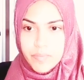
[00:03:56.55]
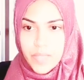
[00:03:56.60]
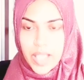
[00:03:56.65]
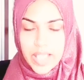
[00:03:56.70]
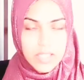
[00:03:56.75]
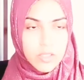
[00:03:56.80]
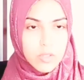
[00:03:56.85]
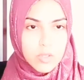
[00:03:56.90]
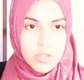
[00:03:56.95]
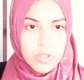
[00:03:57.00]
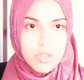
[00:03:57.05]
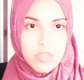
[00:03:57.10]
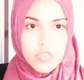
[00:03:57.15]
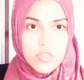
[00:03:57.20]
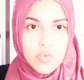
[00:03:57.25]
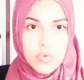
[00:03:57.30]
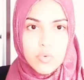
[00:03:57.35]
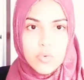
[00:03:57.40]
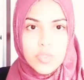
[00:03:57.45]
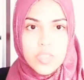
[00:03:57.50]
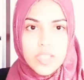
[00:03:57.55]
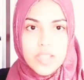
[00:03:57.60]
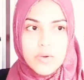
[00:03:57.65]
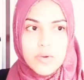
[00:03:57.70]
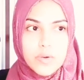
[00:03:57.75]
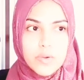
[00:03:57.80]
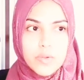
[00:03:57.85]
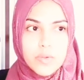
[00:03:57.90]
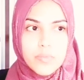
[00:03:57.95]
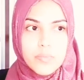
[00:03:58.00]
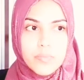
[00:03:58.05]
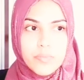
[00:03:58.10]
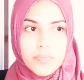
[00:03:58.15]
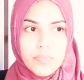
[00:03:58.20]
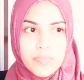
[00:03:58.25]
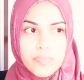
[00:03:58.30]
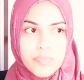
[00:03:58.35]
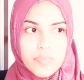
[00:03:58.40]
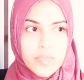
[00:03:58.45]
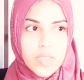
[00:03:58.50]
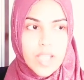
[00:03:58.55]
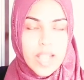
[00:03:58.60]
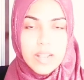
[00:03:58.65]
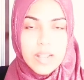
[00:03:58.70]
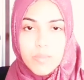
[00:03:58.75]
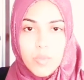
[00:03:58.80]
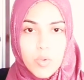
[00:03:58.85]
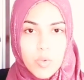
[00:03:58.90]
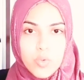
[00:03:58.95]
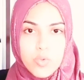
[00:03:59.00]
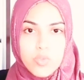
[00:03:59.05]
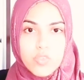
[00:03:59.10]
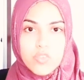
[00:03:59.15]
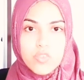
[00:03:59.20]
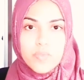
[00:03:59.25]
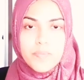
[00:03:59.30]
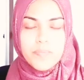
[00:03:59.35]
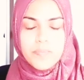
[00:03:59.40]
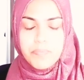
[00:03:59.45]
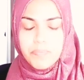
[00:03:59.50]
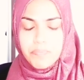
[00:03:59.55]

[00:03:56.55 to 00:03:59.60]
ankles or their elbows,